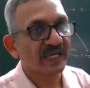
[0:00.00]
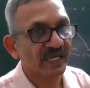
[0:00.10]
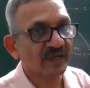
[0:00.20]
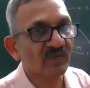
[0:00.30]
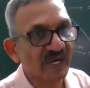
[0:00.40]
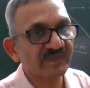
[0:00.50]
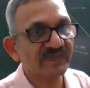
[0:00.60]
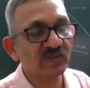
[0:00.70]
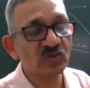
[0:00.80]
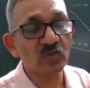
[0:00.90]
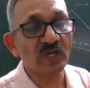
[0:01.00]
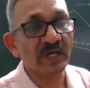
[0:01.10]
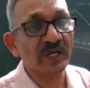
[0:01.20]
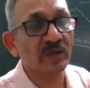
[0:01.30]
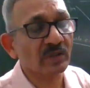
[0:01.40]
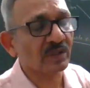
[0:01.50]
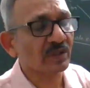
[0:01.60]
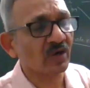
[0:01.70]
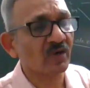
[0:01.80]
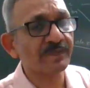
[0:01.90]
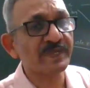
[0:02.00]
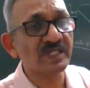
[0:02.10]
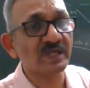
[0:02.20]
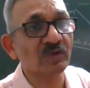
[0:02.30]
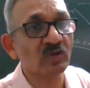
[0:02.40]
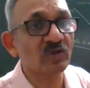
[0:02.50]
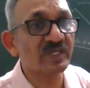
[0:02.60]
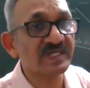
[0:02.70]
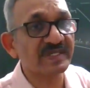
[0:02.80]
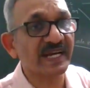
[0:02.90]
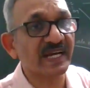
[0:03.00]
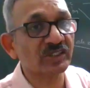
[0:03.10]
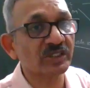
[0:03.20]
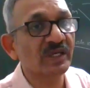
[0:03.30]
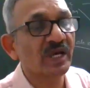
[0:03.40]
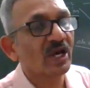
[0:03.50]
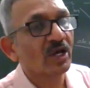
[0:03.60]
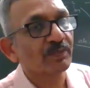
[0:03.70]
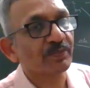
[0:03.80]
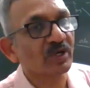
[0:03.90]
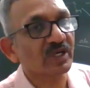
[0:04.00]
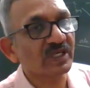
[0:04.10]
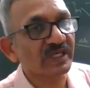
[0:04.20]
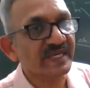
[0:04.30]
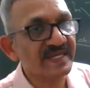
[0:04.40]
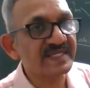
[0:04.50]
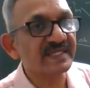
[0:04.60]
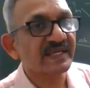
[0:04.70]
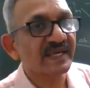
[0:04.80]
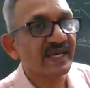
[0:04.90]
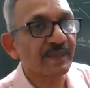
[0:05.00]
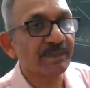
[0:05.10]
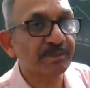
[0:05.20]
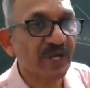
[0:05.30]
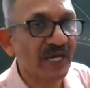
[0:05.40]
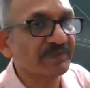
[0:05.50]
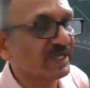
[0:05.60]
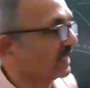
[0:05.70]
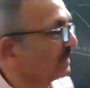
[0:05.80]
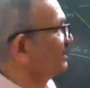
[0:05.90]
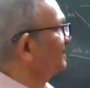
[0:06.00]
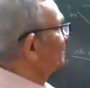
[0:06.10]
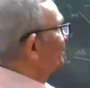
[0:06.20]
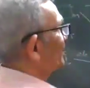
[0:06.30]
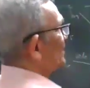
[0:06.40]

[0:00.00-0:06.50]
In one of those Hoffman's ammonolysis reaction, product is a primary amine.